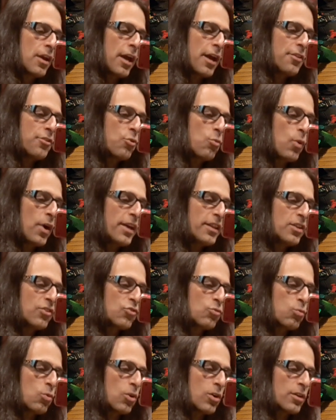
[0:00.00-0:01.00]
And the way
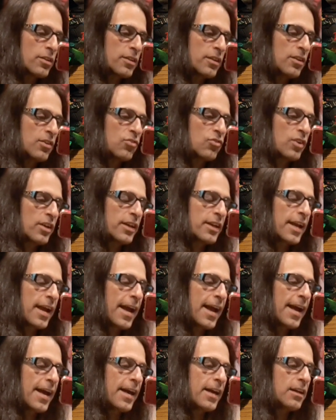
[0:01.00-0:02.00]
this worked is it
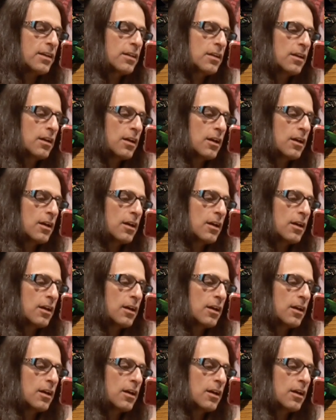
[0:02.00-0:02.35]
had